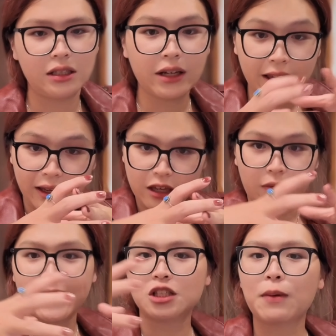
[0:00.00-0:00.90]
You can
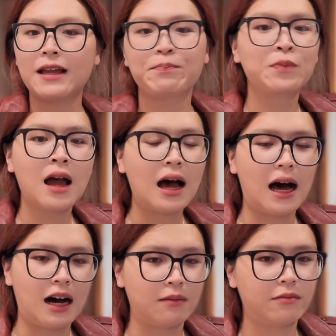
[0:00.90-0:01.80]
expand
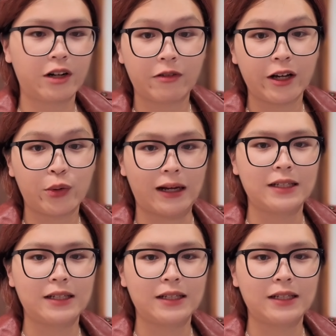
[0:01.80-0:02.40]
very, very quickly.